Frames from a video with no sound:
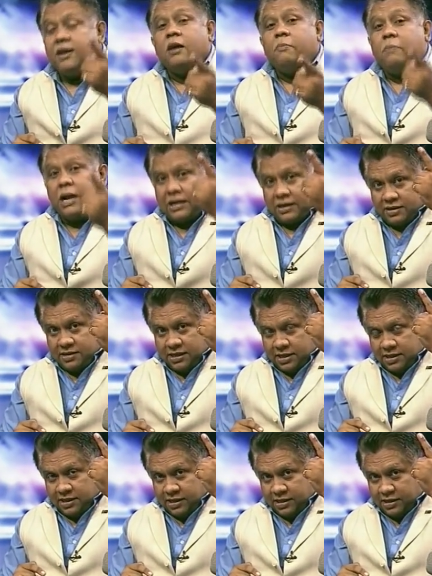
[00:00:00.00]
But
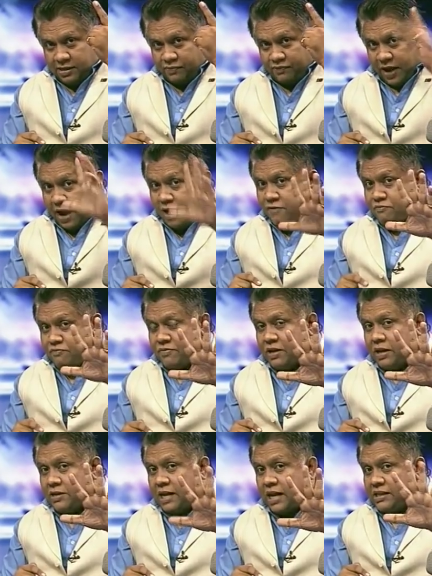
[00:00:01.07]
the, the, the five
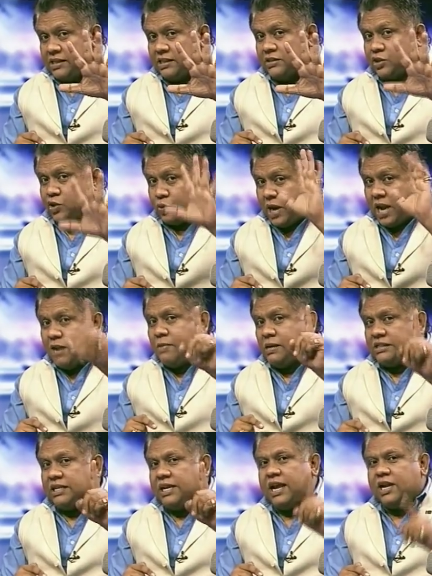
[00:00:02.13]
judges
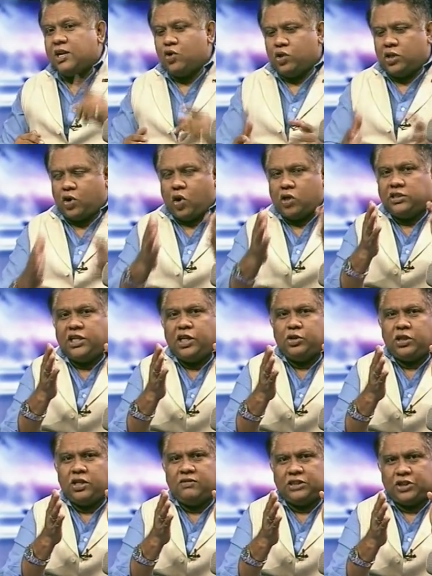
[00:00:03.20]
unanimously held, no, the
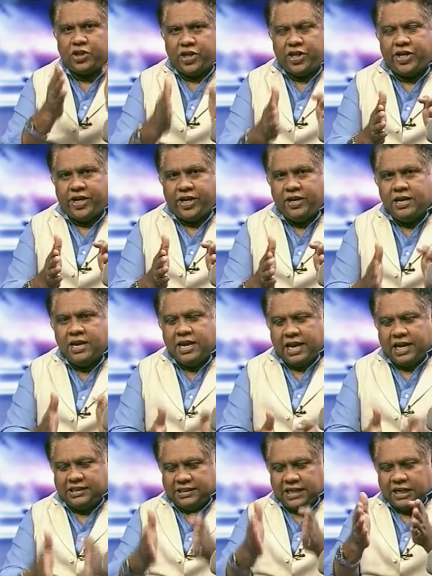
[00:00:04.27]
constitution was clear.
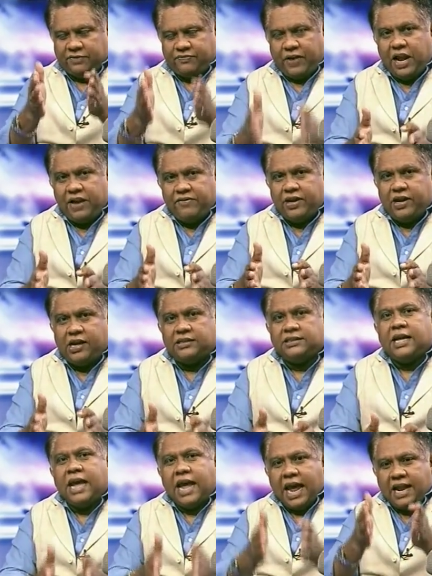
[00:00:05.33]
It says five years
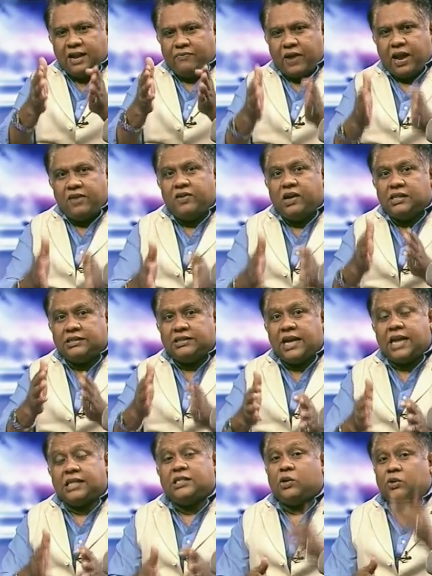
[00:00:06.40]
and five years
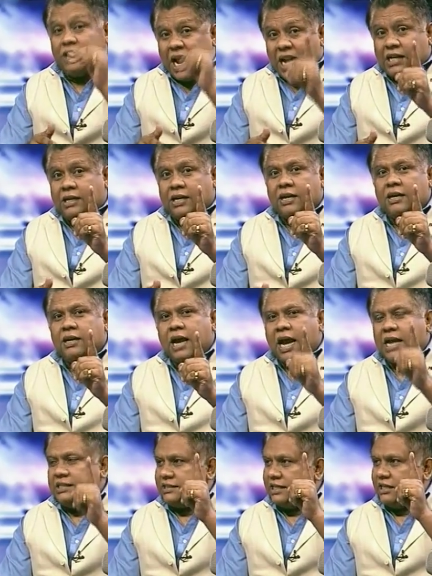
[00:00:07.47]
stands. Now that,
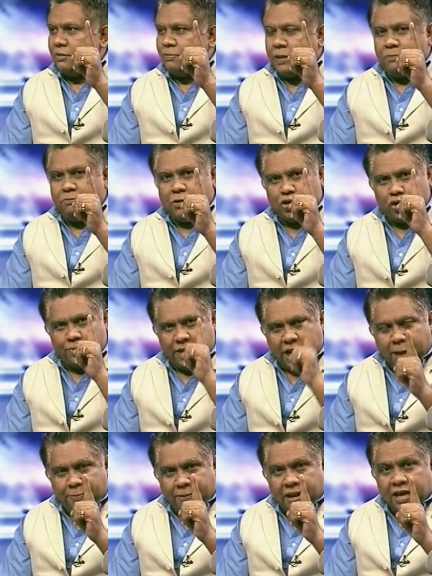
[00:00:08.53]
I think the people should be
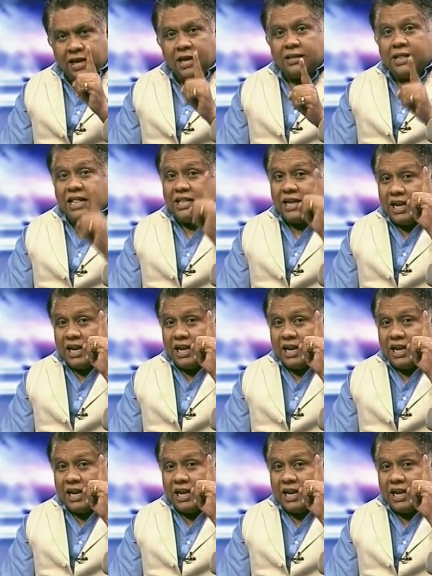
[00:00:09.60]
happy that the